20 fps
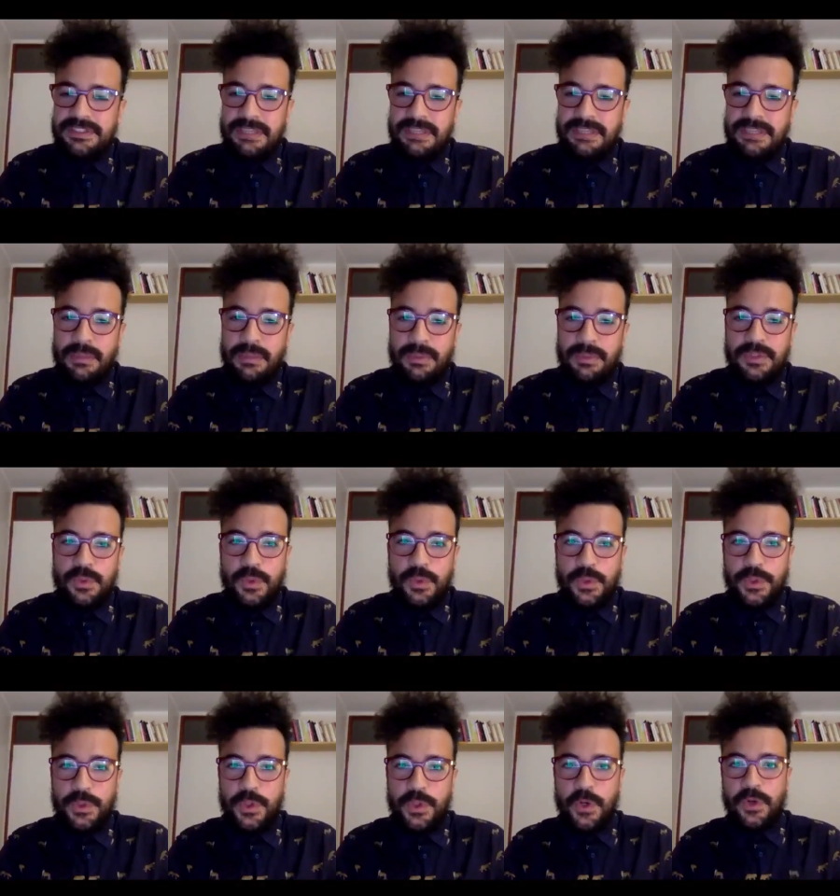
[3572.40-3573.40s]
time I went to New
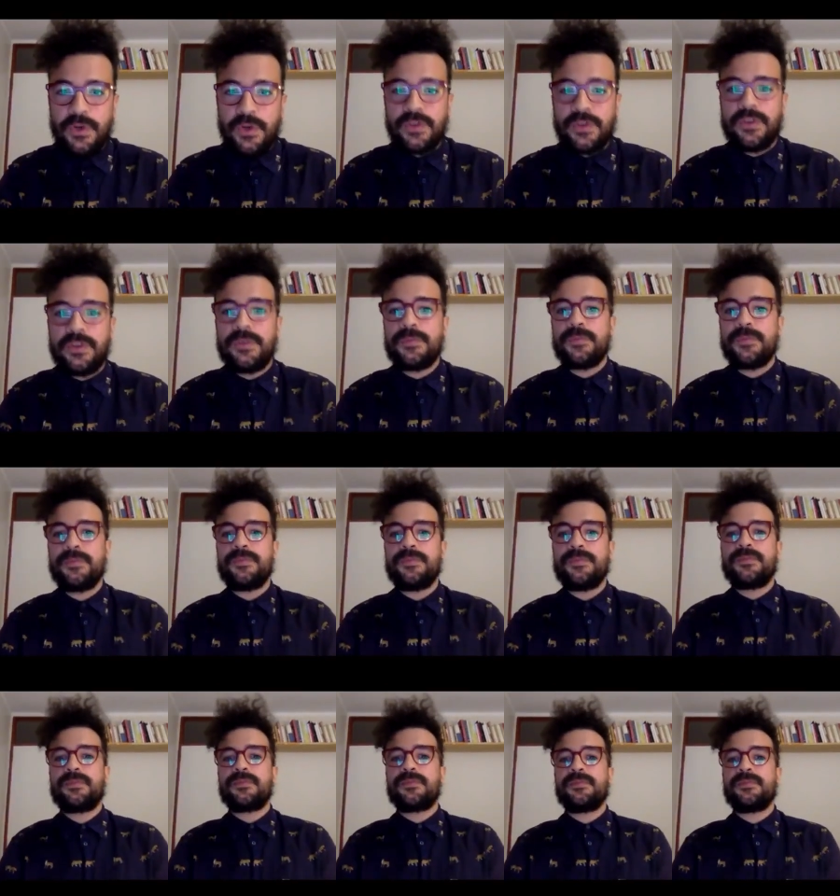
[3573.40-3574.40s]
York,
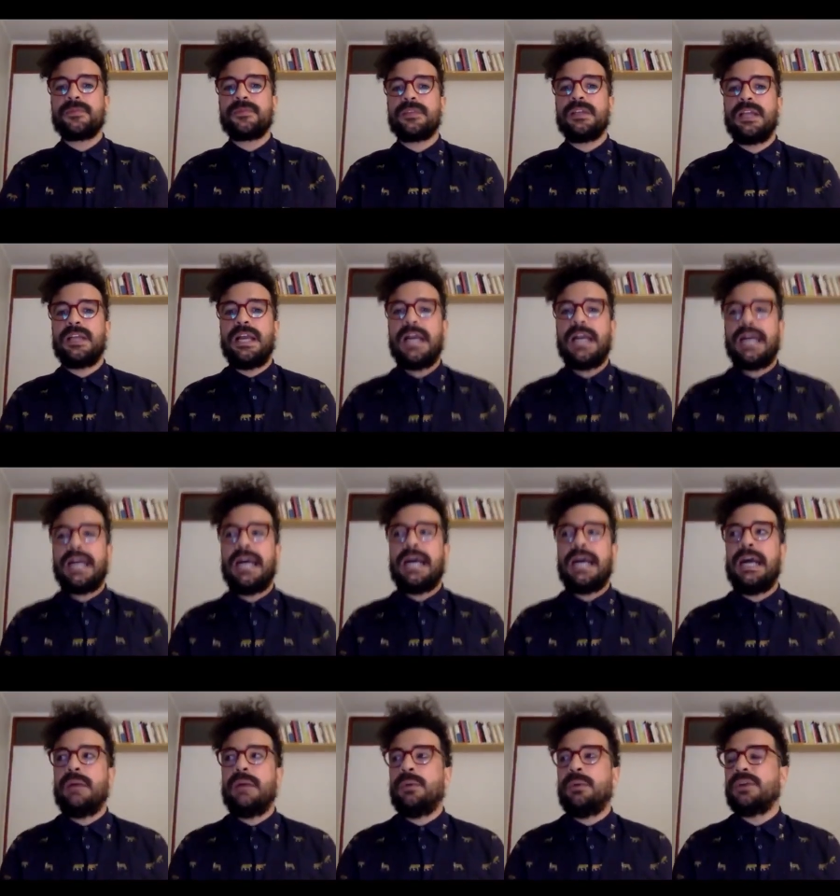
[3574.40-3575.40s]

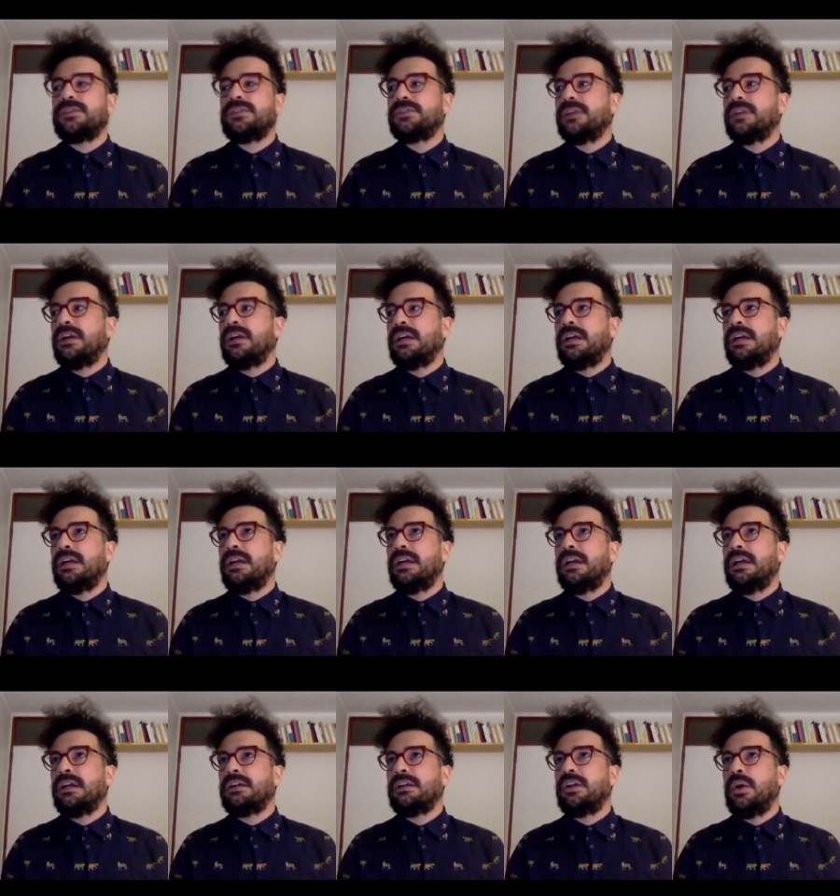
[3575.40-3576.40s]
I was
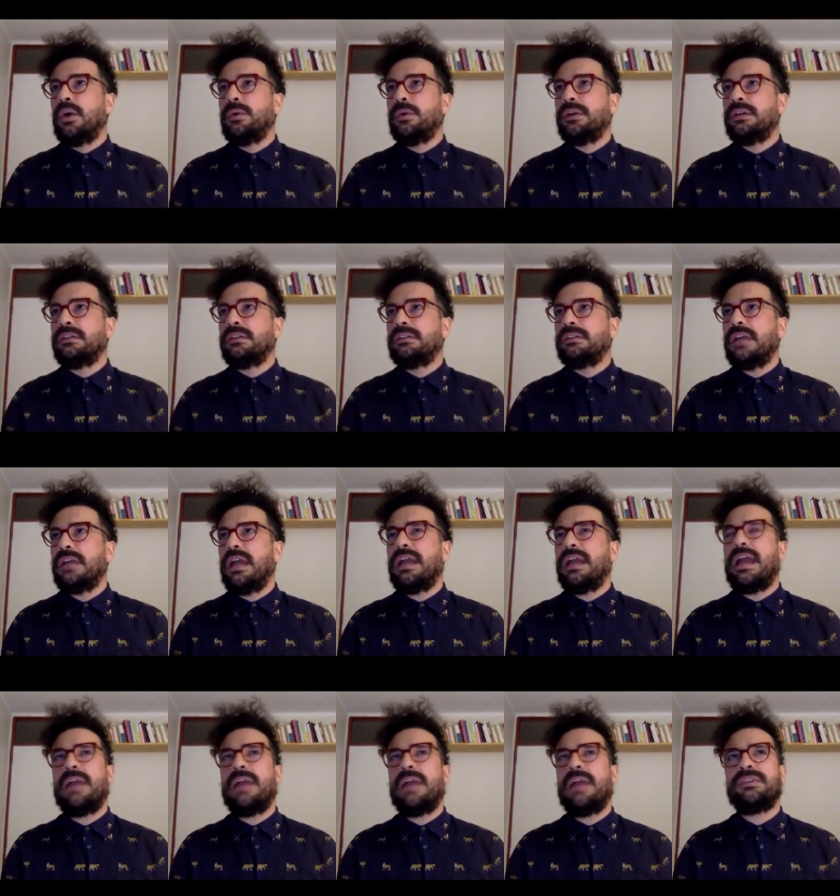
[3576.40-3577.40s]
uh, going.
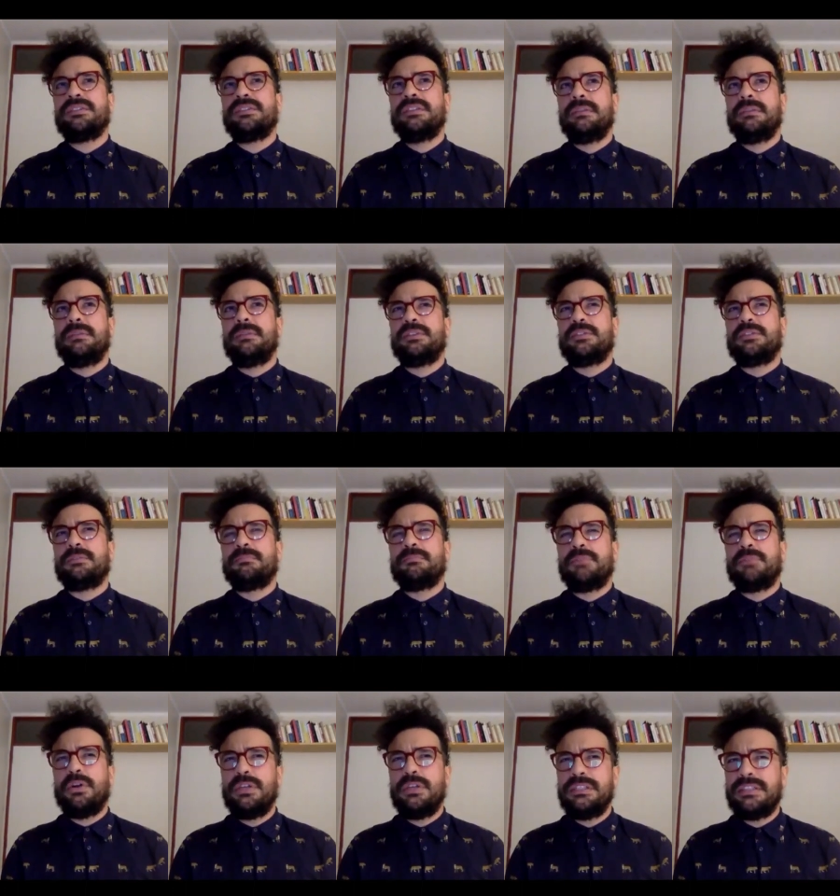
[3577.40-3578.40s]
I, I, was in the
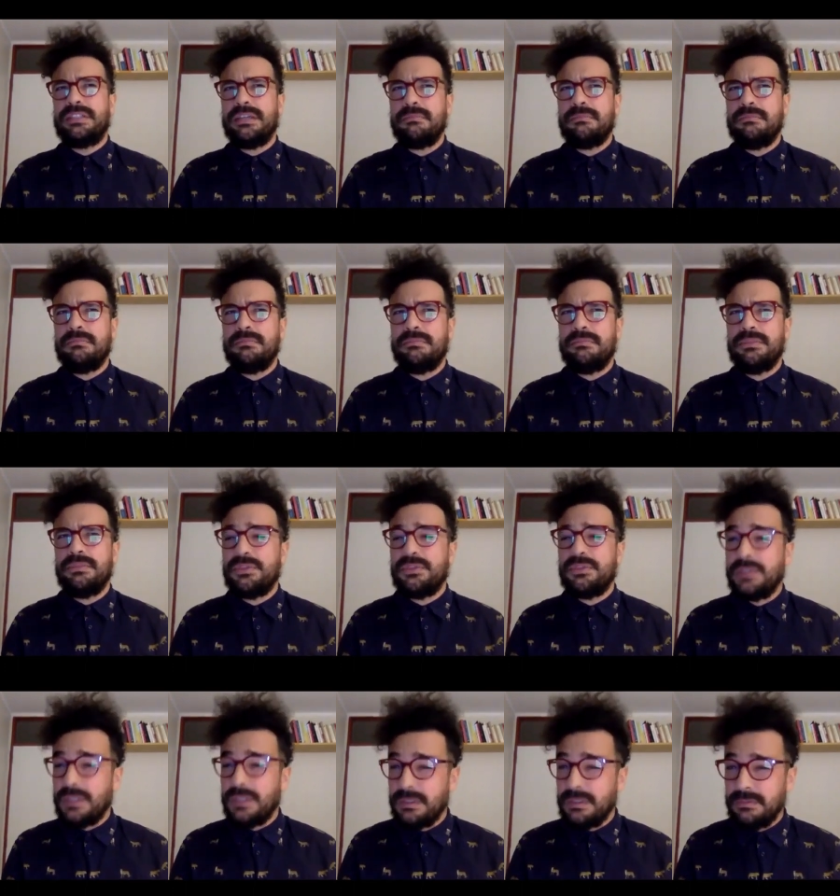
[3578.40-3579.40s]
Metropolitan
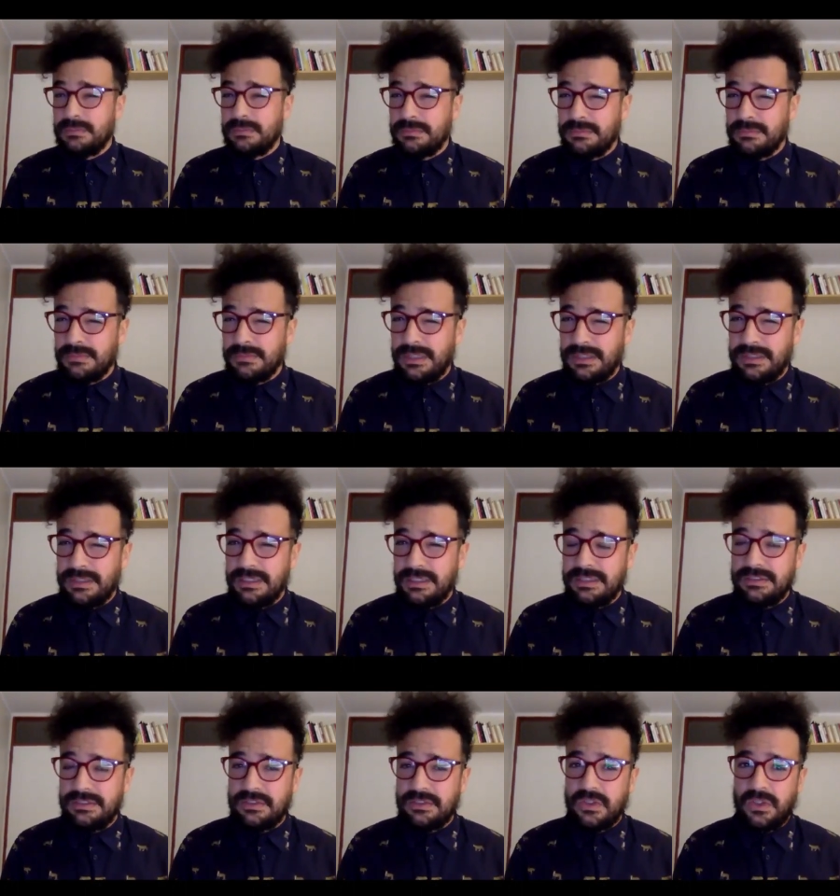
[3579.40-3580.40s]
Museum. I
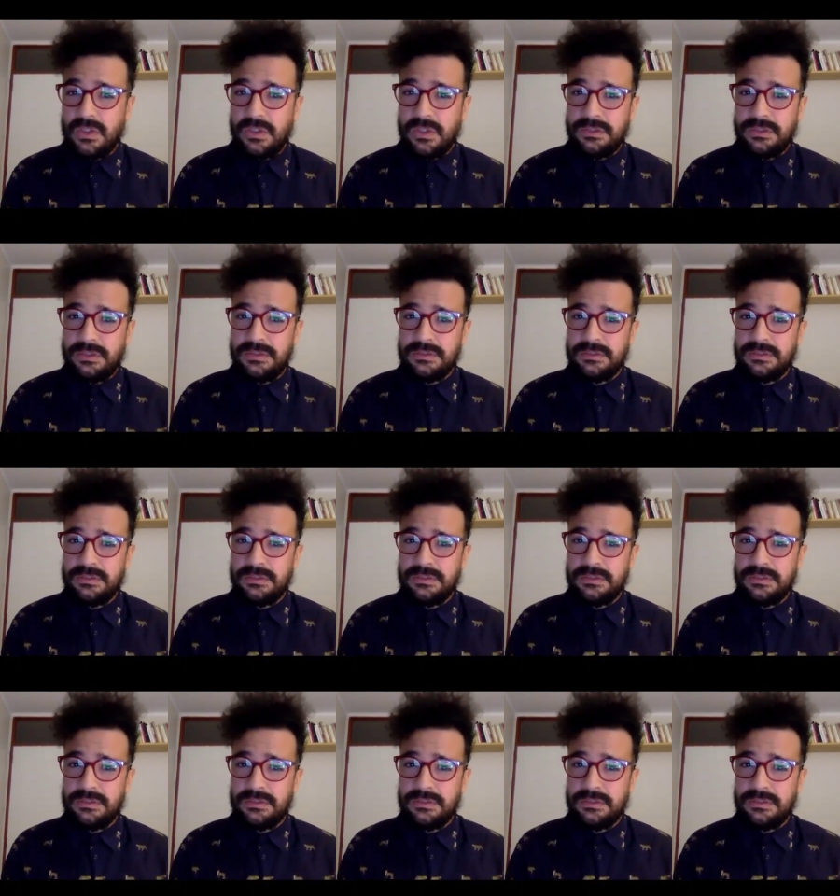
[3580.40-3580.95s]
think it's called.